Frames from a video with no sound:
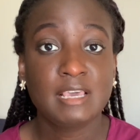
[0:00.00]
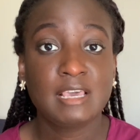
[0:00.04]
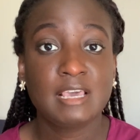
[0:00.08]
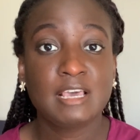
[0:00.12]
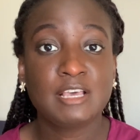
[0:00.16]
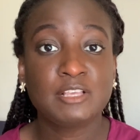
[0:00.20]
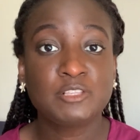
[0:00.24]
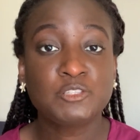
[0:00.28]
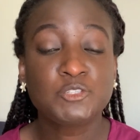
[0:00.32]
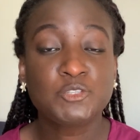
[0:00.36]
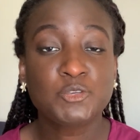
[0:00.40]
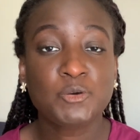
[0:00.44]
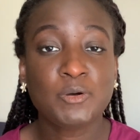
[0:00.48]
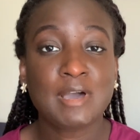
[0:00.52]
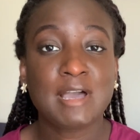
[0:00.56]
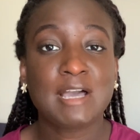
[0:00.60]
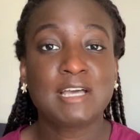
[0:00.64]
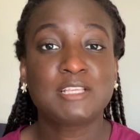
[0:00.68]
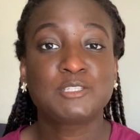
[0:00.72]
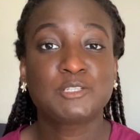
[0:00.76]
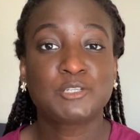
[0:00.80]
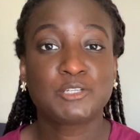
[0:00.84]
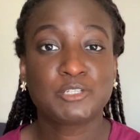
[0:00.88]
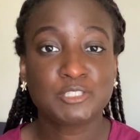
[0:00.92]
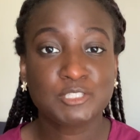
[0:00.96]
and so I
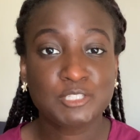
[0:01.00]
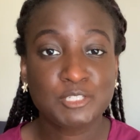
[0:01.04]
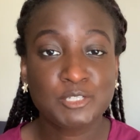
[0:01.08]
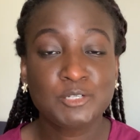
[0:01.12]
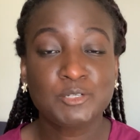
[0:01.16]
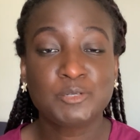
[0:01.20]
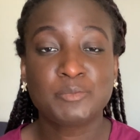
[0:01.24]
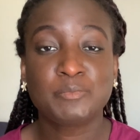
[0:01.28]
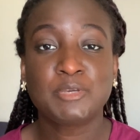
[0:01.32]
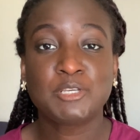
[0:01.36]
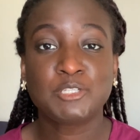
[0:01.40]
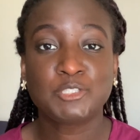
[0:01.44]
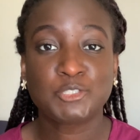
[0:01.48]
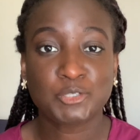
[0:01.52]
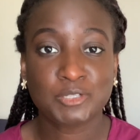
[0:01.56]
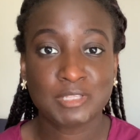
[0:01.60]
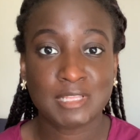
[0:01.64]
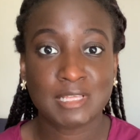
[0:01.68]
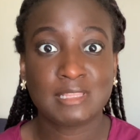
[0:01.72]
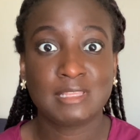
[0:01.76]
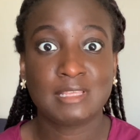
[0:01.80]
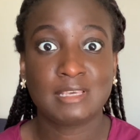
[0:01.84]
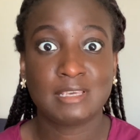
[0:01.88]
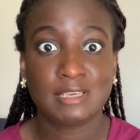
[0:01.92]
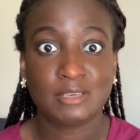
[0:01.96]
had to continue to make sure
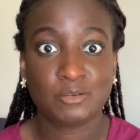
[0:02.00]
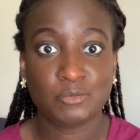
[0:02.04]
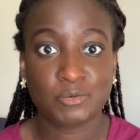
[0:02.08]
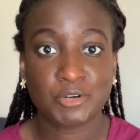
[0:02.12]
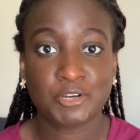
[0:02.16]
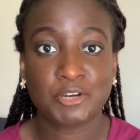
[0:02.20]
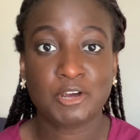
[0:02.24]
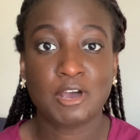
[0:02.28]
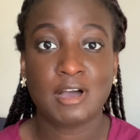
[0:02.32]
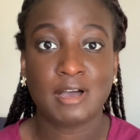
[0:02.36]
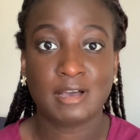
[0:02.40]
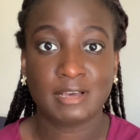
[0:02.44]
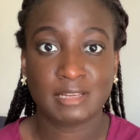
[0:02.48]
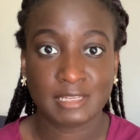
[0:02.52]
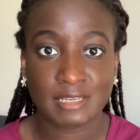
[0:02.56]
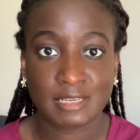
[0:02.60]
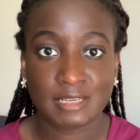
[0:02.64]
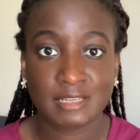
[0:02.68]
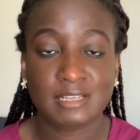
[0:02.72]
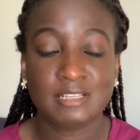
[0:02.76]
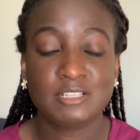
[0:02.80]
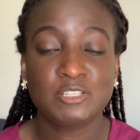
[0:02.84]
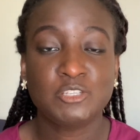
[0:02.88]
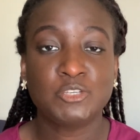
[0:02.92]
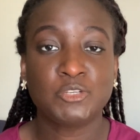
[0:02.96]
that they were on
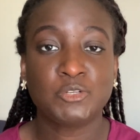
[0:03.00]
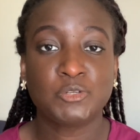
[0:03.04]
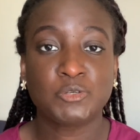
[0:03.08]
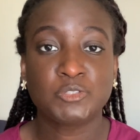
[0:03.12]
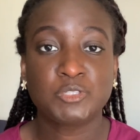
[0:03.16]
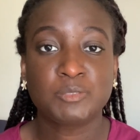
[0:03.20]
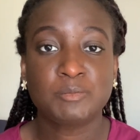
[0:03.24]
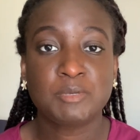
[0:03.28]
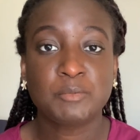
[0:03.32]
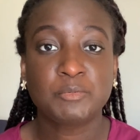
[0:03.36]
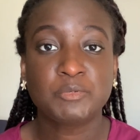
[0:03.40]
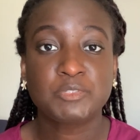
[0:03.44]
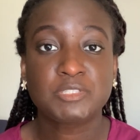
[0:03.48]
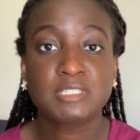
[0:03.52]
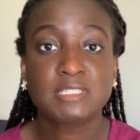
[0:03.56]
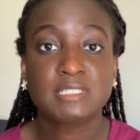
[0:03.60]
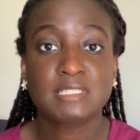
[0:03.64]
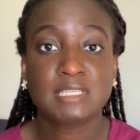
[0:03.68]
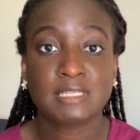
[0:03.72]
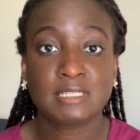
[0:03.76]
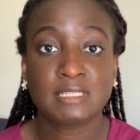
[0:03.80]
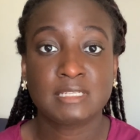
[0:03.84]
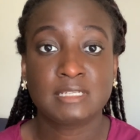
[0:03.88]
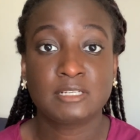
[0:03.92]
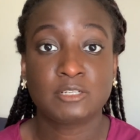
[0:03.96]
it, to be able to
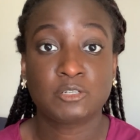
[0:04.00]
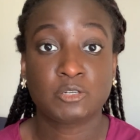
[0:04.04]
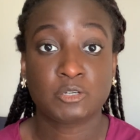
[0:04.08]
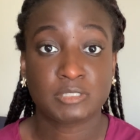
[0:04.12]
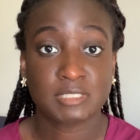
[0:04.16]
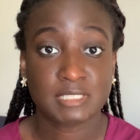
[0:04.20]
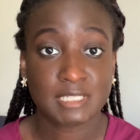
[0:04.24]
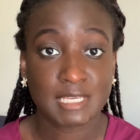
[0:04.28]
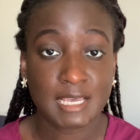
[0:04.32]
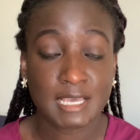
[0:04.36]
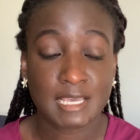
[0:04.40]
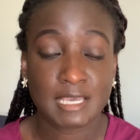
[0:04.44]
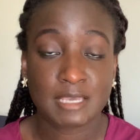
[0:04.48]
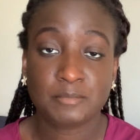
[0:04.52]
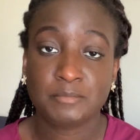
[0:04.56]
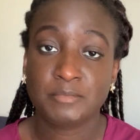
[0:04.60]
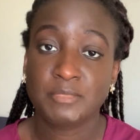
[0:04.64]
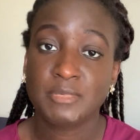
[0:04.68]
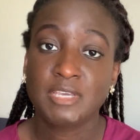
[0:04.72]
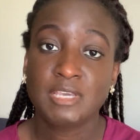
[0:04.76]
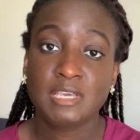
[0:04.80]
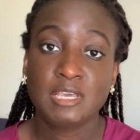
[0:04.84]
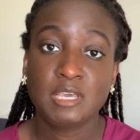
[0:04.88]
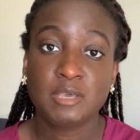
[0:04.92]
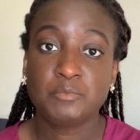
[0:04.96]
send it in on
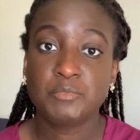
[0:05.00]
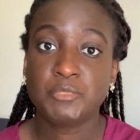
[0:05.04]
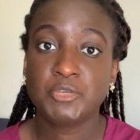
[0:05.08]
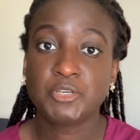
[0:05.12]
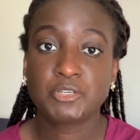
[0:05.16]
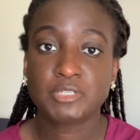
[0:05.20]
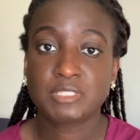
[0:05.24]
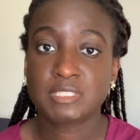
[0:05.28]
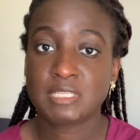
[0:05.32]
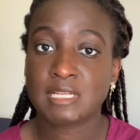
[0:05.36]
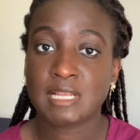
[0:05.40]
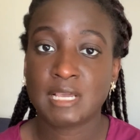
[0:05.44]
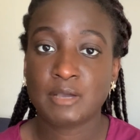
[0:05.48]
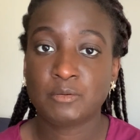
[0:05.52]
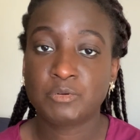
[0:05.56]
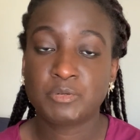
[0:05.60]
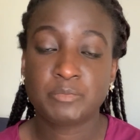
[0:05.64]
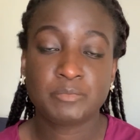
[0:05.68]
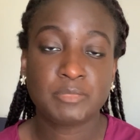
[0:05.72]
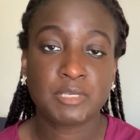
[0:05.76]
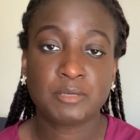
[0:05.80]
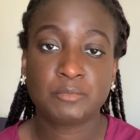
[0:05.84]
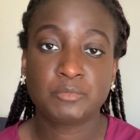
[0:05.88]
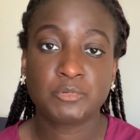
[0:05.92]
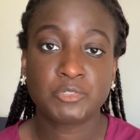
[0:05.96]
time, because then I
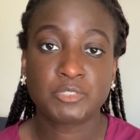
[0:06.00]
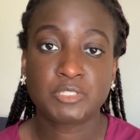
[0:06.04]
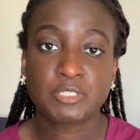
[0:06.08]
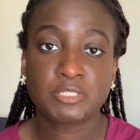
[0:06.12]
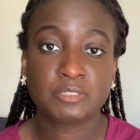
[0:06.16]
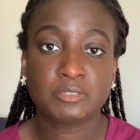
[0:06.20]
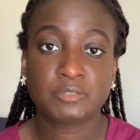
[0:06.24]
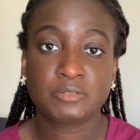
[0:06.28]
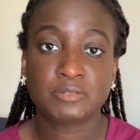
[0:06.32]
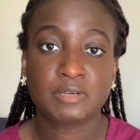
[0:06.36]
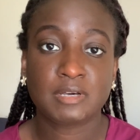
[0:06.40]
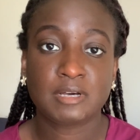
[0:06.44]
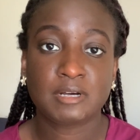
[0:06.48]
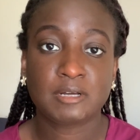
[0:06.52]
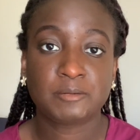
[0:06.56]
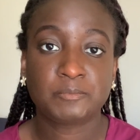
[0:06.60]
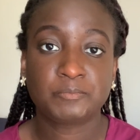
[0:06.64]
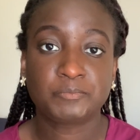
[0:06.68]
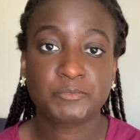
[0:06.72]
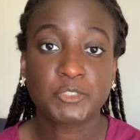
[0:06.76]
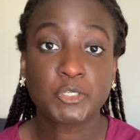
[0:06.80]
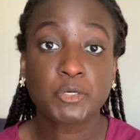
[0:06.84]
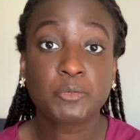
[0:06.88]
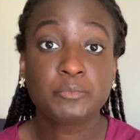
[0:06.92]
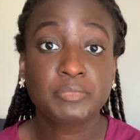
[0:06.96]
wouldn't be able
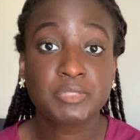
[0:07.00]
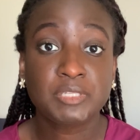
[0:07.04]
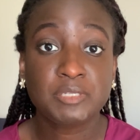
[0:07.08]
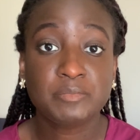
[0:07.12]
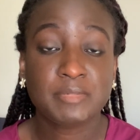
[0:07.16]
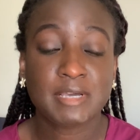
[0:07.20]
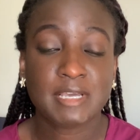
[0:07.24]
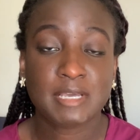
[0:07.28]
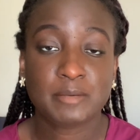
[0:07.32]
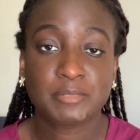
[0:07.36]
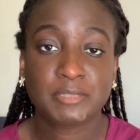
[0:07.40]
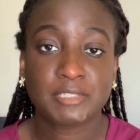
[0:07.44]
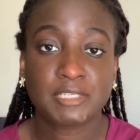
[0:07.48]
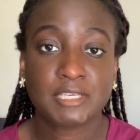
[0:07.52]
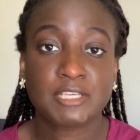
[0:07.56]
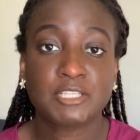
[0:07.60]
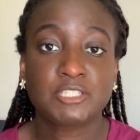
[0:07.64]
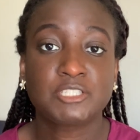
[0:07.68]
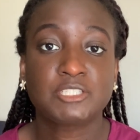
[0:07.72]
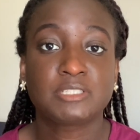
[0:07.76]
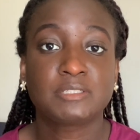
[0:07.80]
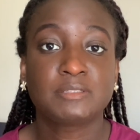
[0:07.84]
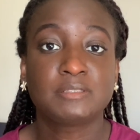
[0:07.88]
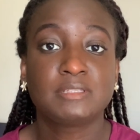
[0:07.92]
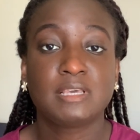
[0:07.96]
to complete my
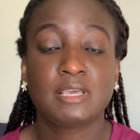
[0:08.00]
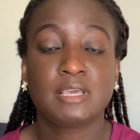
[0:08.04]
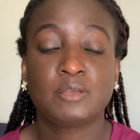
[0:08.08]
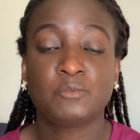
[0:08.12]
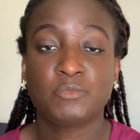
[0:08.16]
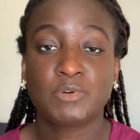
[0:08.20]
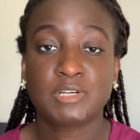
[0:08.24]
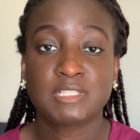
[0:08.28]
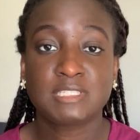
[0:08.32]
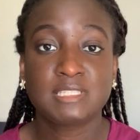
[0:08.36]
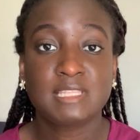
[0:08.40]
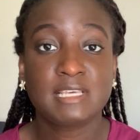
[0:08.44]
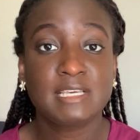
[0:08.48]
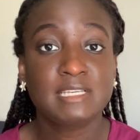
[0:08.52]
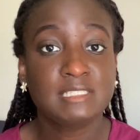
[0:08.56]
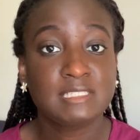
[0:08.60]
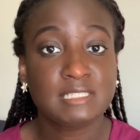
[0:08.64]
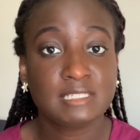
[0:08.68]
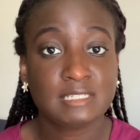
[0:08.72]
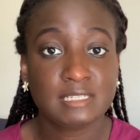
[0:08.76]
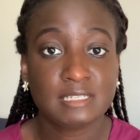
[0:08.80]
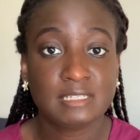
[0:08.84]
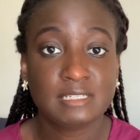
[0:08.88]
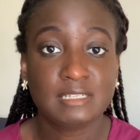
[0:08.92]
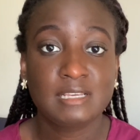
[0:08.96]
application. And once they
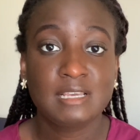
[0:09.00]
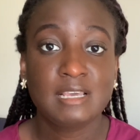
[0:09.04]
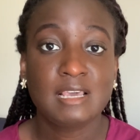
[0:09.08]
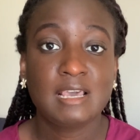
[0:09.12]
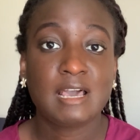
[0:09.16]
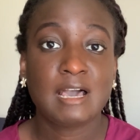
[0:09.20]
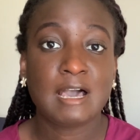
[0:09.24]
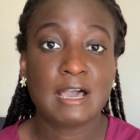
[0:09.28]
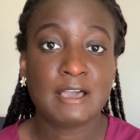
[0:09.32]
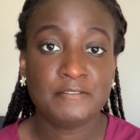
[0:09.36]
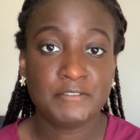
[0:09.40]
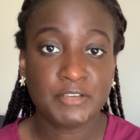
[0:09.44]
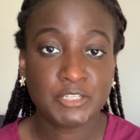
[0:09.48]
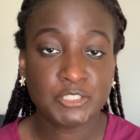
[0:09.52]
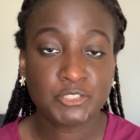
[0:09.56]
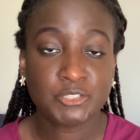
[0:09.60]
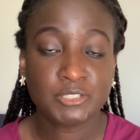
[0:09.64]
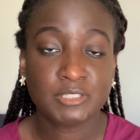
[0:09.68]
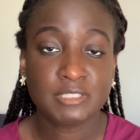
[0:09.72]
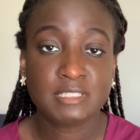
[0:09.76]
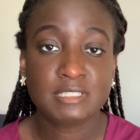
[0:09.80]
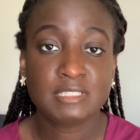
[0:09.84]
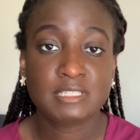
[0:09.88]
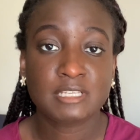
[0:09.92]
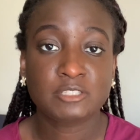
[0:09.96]
did it, I
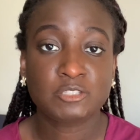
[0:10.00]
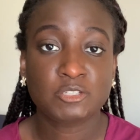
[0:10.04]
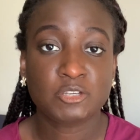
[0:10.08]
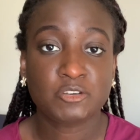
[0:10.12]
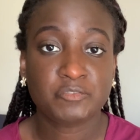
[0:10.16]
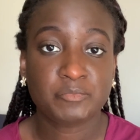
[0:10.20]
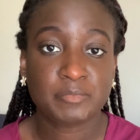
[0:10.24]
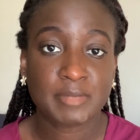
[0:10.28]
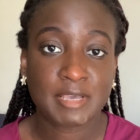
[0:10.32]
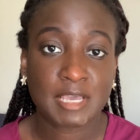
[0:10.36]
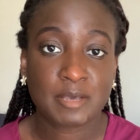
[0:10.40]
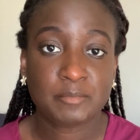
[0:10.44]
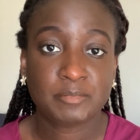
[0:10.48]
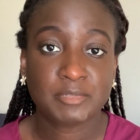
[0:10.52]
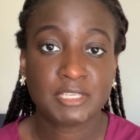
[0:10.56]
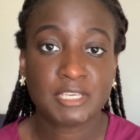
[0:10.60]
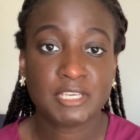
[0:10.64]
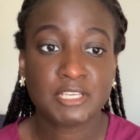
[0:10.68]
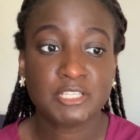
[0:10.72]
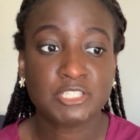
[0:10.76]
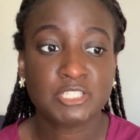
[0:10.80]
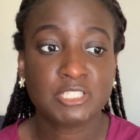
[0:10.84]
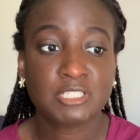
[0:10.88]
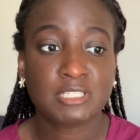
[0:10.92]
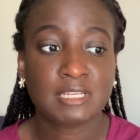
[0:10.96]
eventually sent off my
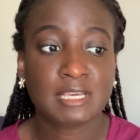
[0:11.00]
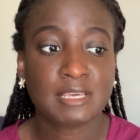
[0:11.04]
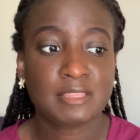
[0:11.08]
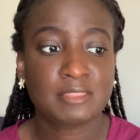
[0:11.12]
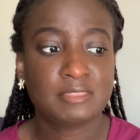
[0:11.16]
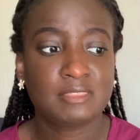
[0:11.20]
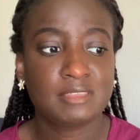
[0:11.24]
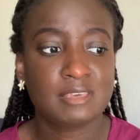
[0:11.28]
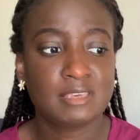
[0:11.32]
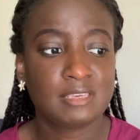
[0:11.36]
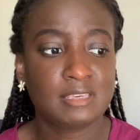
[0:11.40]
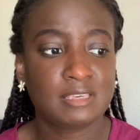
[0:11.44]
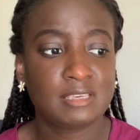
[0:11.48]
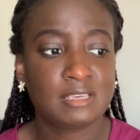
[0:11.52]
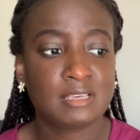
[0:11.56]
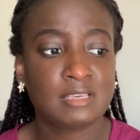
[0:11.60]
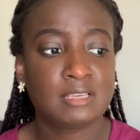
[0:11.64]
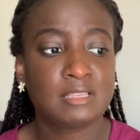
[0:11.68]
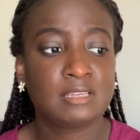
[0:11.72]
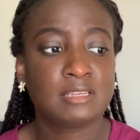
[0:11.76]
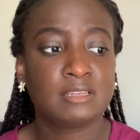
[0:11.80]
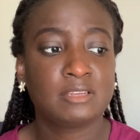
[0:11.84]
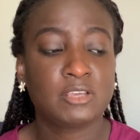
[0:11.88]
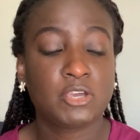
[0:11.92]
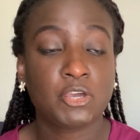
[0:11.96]
application, I think
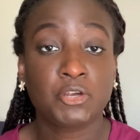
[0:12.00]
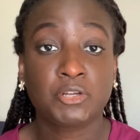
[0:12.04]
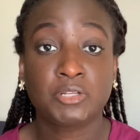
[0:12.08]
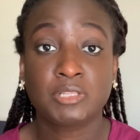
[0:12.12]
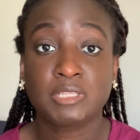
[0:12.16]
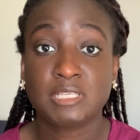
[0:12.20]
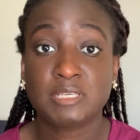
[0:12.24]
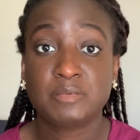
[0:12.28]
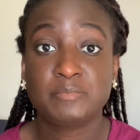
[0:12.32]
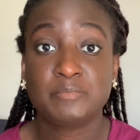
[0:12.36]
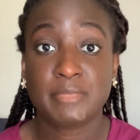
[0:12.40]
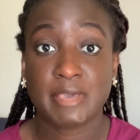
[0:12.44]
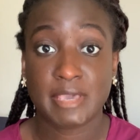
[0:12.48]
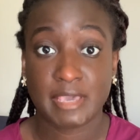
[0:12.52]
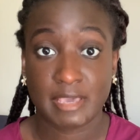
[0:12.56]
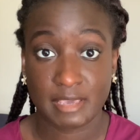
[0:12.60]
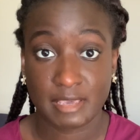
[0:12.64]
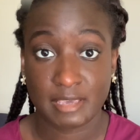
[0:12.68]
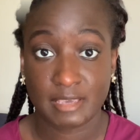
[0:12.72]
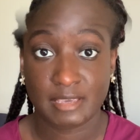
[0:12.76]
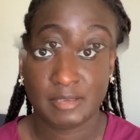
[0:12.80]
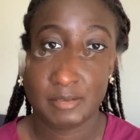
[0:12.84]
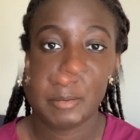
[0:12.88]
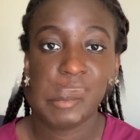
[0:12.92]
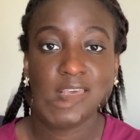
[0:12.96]
in early May.
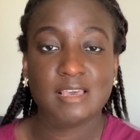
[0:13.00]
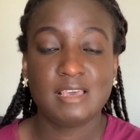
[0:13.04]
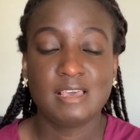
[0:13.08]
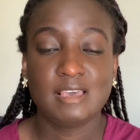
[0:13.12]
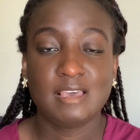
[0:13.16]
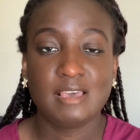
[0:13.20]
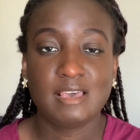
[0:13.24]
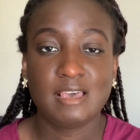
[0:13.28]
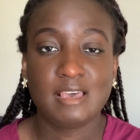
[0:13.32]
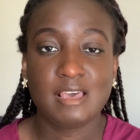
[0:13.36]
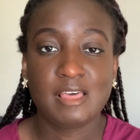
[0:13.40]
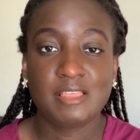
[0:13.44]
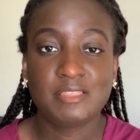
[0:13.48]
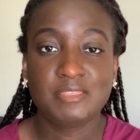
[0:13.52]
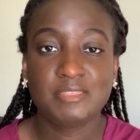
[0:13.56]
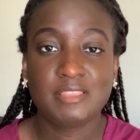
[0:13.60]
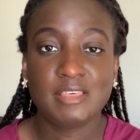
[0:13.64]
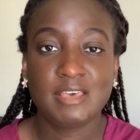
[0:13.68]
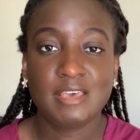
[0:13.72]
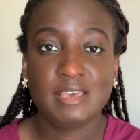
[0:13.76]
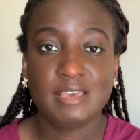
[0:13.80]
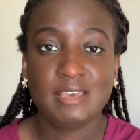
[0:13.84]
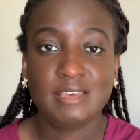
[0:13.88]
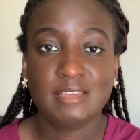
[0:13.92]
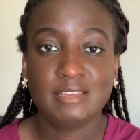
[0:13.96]
And
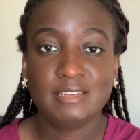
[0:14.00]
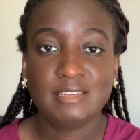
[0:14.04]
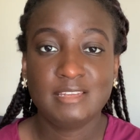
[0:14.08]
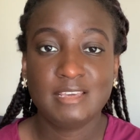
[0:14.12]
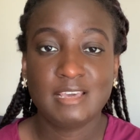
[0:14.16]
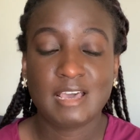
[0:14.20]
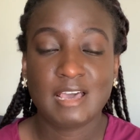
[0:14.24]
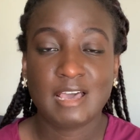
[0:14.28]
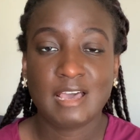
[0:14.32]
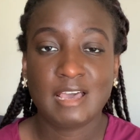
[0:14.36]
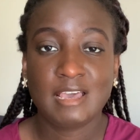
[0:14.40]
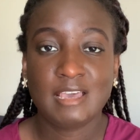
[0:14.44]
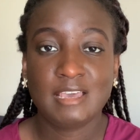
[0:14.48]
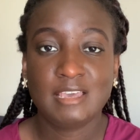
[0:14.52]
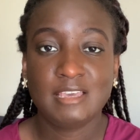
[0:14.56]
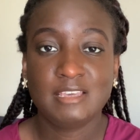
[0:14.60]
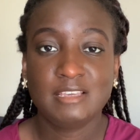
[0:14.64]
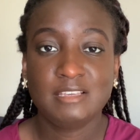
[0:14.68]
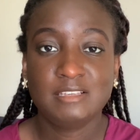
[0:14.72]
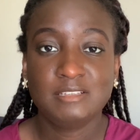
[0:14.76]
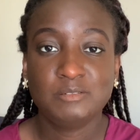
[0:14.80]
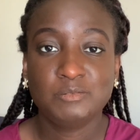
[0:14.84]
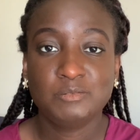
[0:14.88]
then I